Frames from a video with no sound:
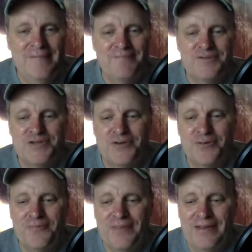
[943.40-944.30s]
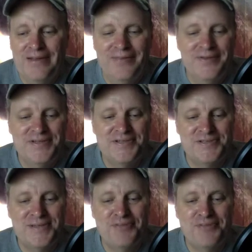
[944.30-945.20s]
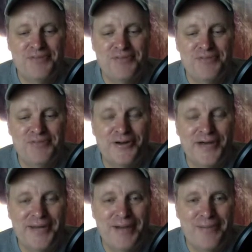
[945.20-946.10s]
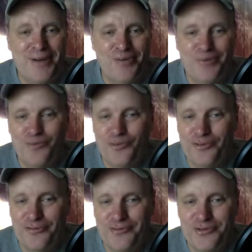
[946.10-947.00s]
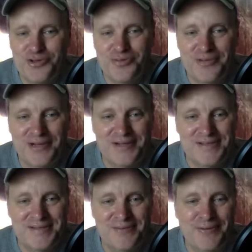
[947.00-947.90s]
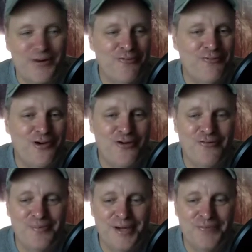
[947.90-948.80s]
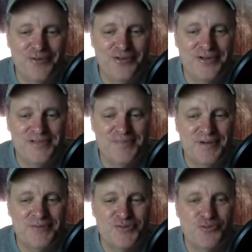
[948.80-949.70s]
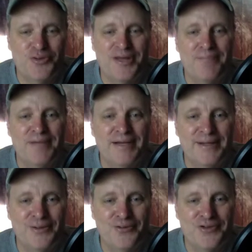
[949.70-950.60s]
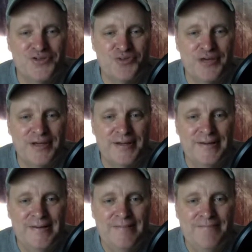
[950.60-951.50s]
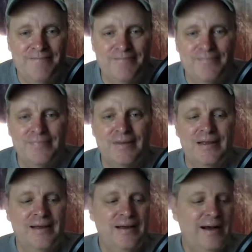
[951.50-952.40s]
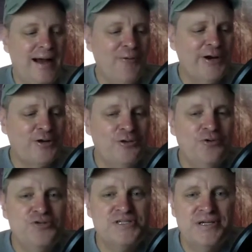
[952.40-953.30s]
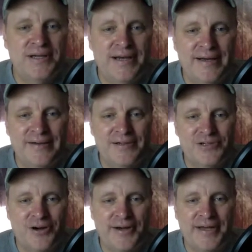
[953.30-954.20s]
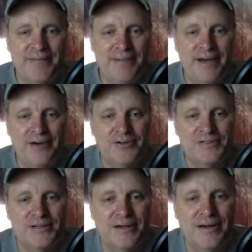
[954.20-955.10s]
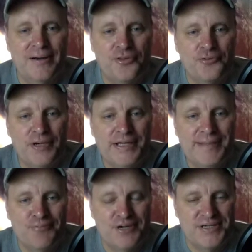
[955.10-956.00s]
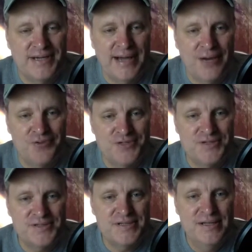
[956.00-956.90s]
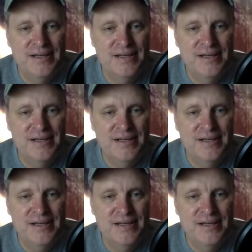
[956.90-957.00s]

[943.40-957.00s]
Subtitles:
So this is something that we'll be talking about probably more in the future because we are far from done with this, but it was really a big deal this week. I want to close today talking about 3D printed houses.